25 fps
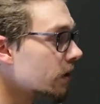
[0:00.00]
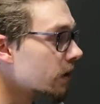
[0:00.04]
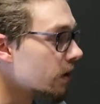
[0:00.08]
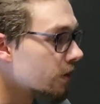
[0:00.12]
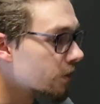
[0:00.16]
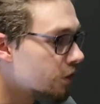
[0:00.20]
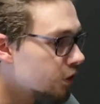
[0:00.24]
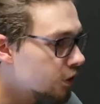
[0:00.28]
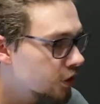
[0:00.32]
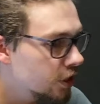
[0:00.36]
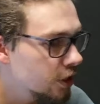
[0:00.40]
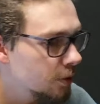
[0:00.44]

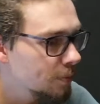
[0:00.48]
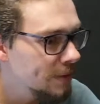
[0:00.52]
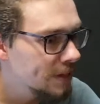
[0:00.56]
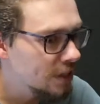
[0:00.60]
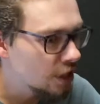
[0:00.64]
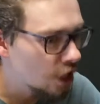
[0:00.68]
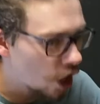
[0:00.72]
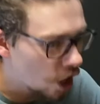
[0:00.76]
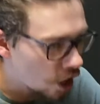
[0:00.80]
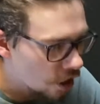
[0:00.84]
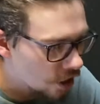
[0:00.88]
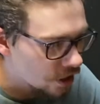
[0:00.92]
There could be
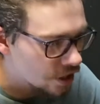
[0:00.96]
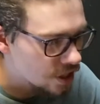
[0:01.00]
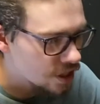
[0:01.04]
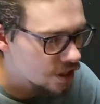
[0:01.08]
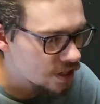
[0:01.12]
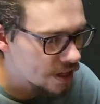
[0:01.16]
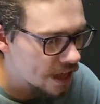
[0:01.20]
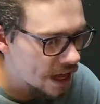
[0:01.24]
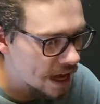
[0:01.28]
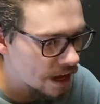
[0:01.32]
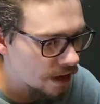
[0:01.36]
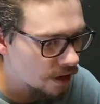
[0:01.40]
cards
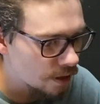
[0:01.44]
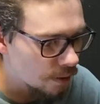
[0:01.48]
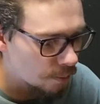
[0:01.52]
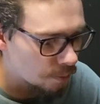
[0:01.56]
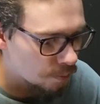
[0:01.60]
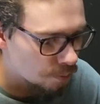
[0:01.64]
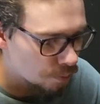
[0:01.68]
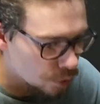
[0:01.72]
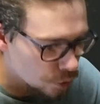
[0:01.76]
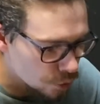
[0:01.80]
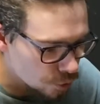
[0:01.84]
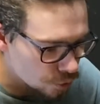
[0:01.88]
that
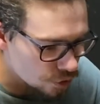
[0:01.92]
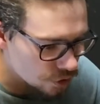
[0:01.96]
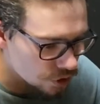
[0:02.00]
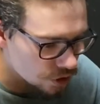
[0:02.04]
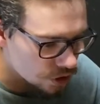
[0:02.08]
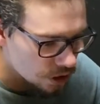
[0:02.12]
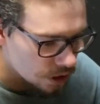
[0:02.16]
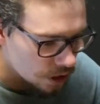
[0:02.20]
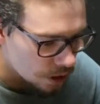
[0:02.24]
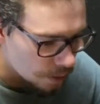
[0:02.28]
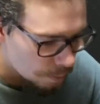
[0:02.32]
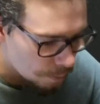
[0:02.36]
boost
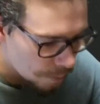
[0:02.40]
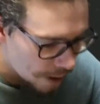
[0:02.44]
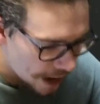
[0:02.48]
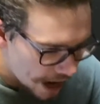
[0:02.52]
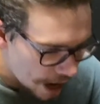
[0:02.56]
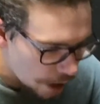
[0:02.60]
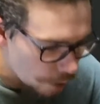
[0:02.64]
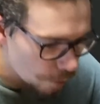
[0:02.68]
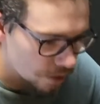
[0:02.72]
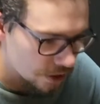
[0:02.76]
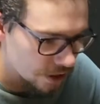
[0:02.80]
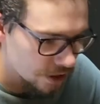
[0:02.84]

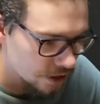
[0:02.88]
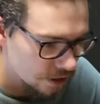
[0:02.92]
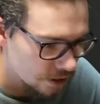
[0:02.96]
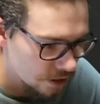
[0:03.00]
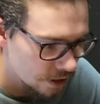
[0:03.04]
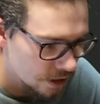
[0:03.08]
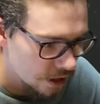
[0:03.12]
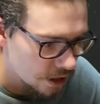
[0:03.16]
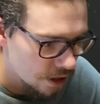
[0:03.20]
power